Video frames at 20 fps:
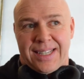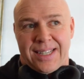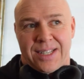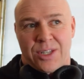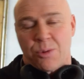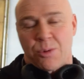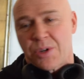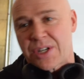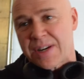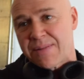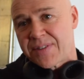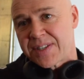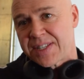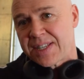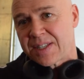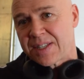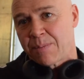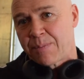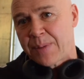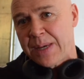Too much
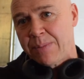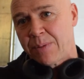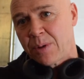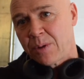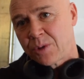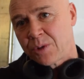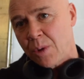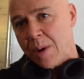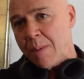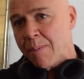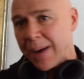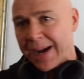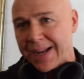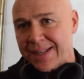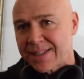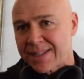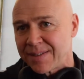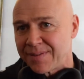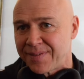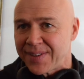emphasis on people doing
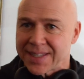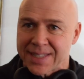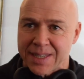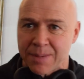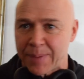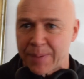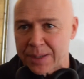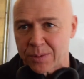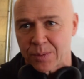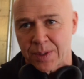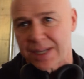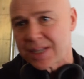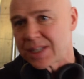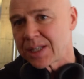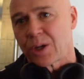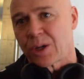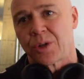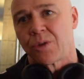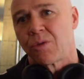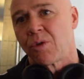pads and fancy pad work. It's
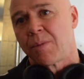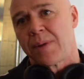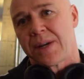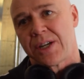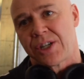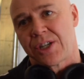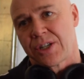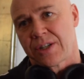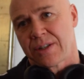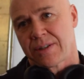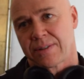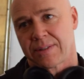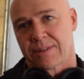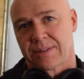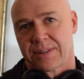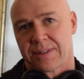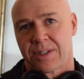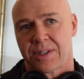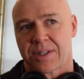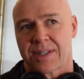a load of rubbish. You
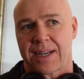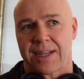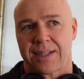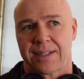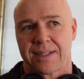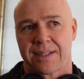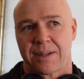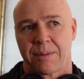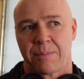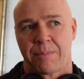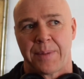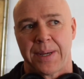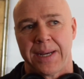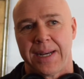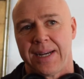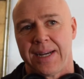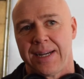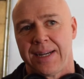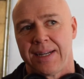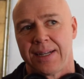understand?
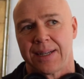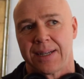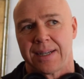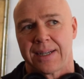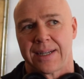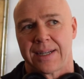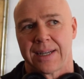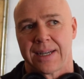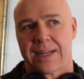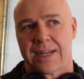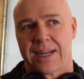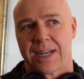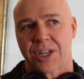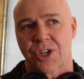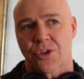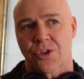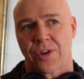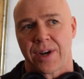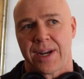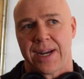Being a
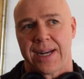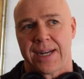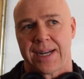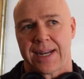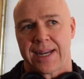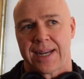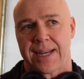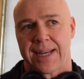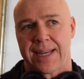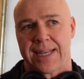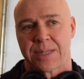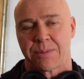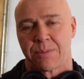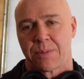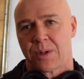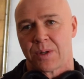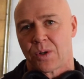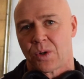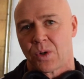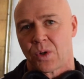trainer is
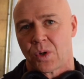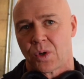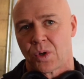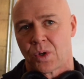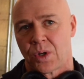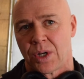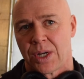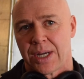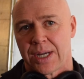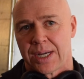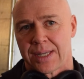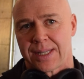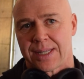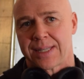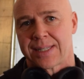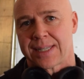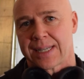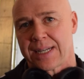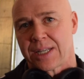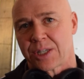more
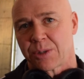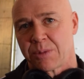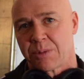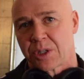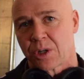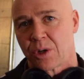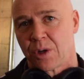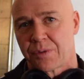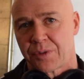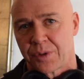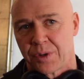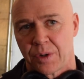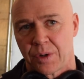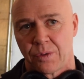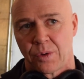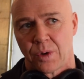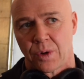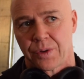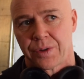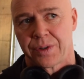than telling somebody to go for a
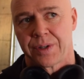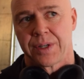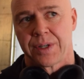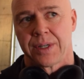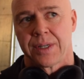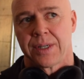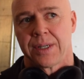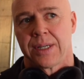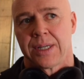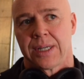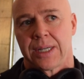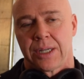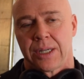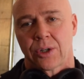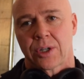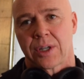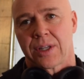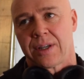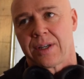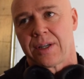run.
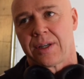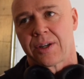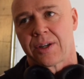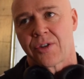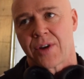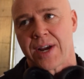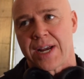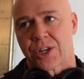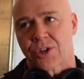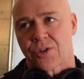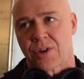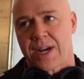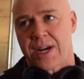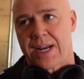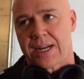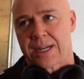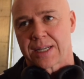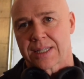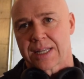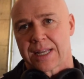Look at the great
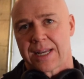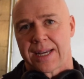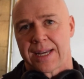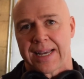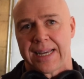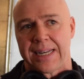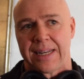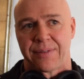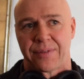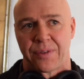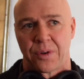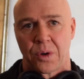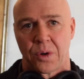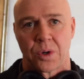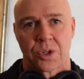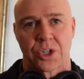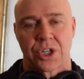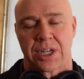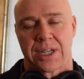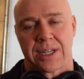trainers like Eddie
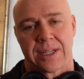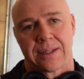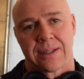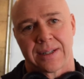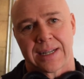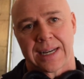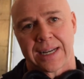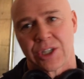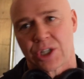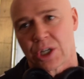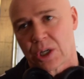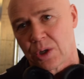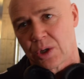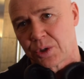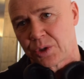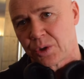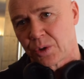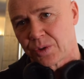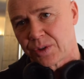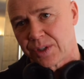Forch and
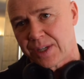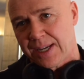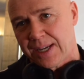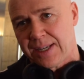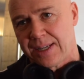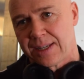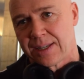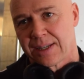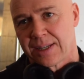Angelo Dundee.